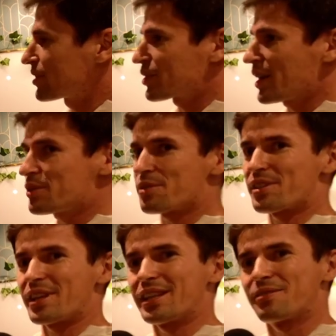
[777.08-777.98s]
try to
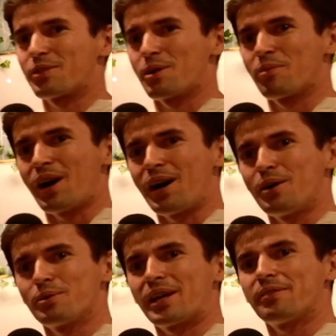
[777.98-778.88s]
think from
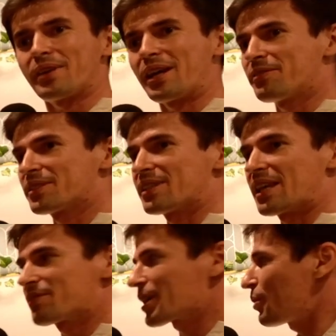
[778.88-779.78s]
how, if
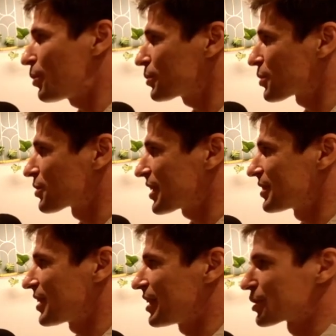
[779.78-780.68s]
the code was
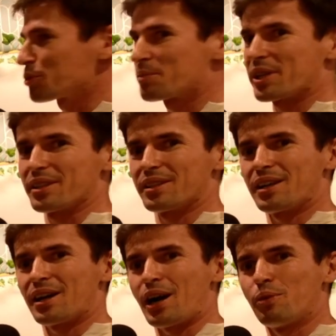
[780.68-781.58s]
written in Ruby,
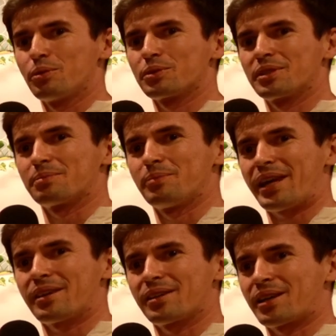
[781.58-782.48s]
how
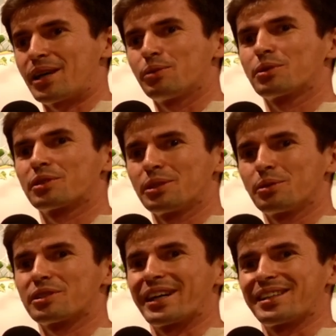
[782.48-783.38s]
it
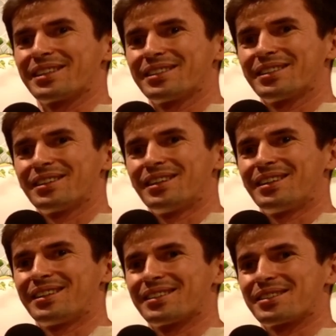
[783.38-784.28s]
look like
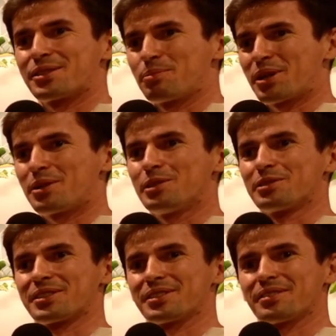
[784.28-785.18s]
to be
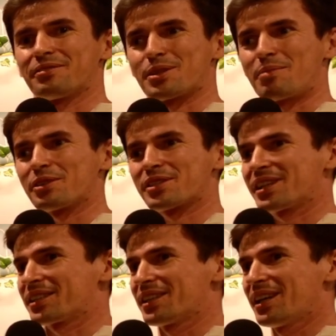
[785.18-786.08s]
called from
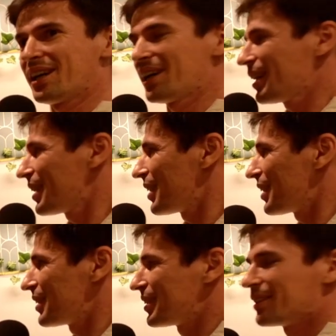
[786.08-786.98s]
outside?
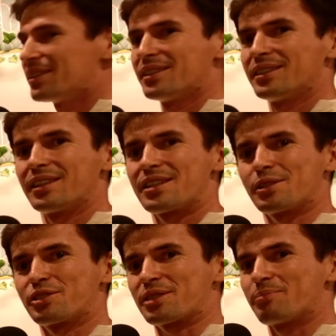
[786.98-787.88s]

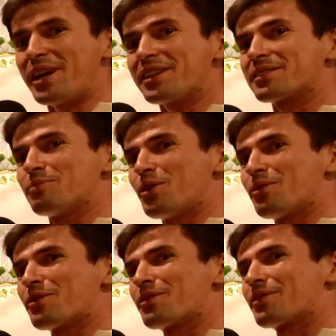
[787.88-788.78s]
So just make it
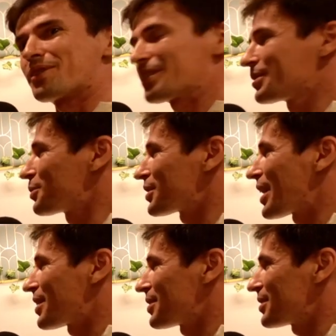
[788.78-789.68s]
more look
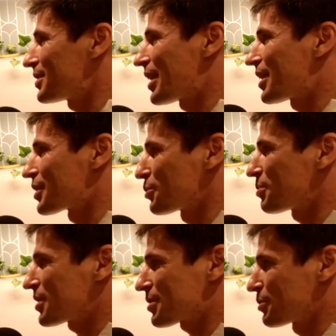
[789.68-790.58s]
like a
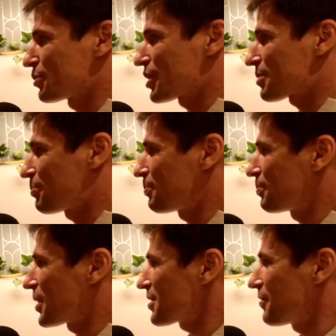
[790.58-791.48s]
Ruby. So you just
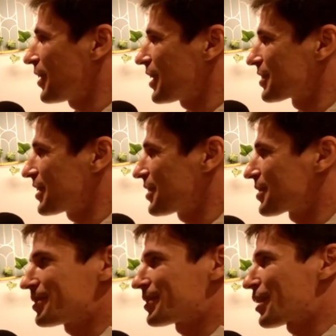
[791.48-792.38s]
pass a file
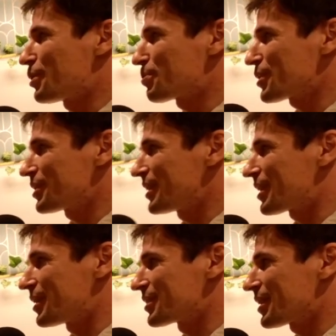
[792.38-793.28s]
here,
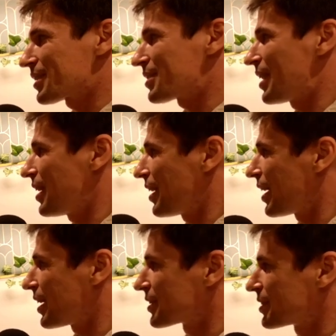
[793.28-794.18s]
optionally context,
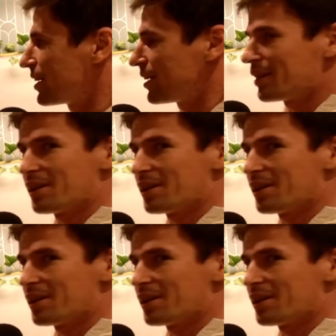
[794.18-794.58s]
and